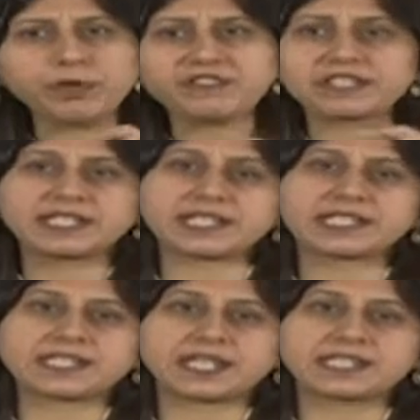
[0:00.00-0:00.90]
of
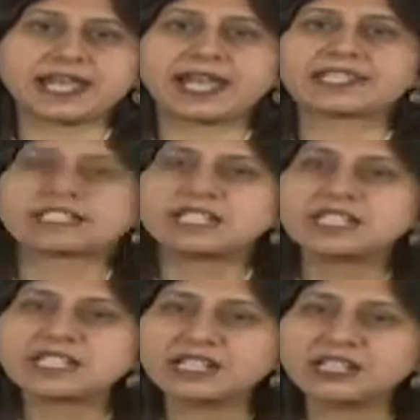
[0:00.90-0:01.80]
statistics has
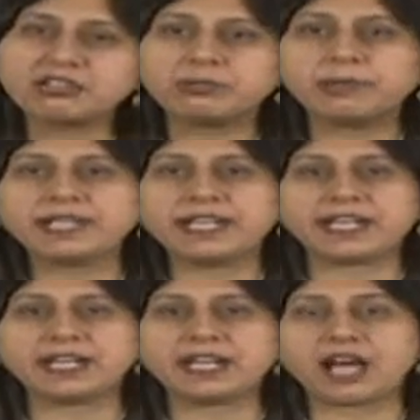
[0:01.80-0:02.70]
considerably
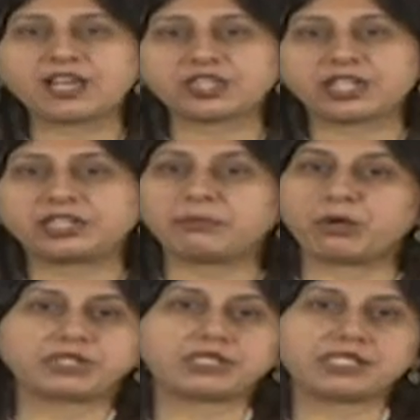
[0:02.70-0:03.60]
enlarged in the
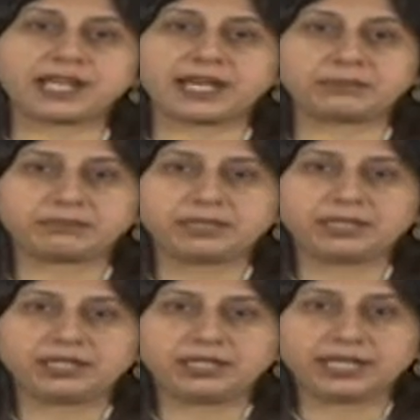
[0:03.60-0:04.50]
modern time.
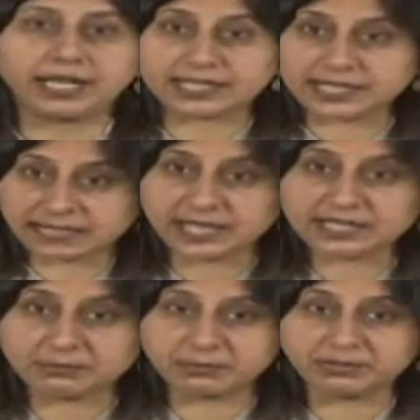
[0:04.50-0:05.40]
It is
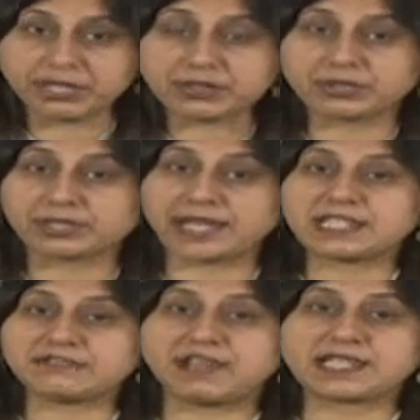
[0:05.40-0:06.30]
customary to
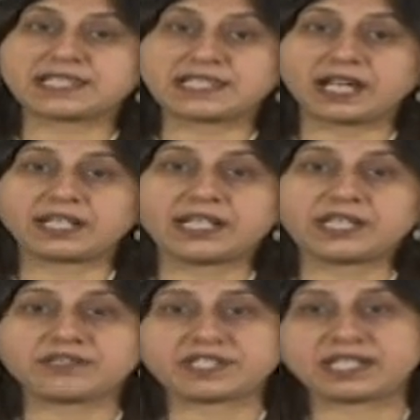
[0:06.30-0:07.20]
classify
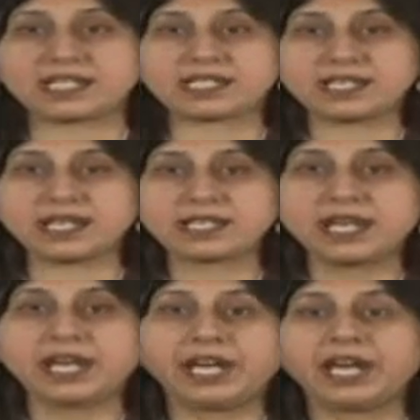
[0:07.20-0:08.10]
studies of statistics
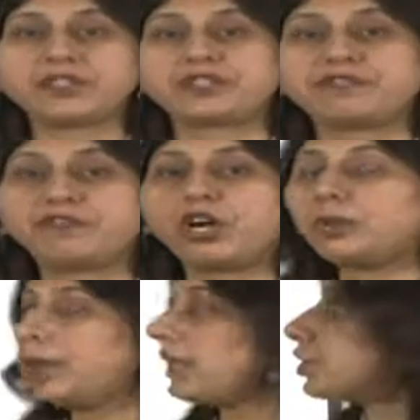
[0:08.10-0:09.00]
into the
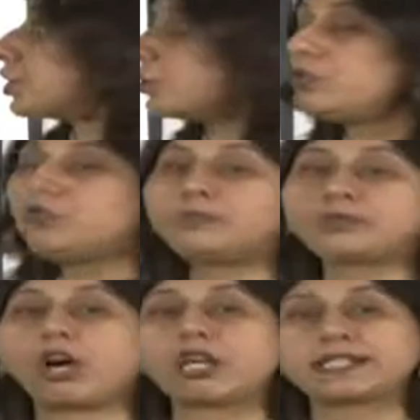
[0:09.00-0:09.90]
following two
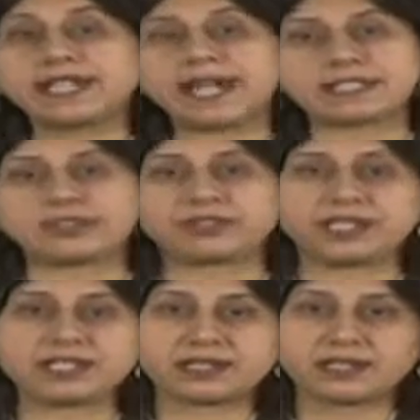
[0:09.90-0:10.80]
broad
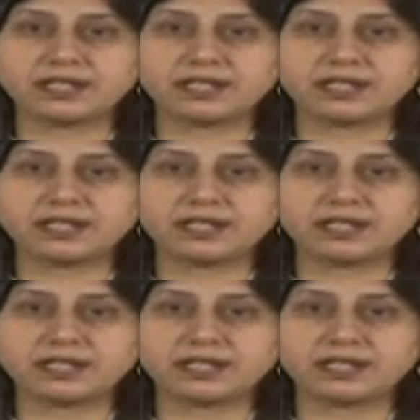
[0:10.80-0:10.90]
categories: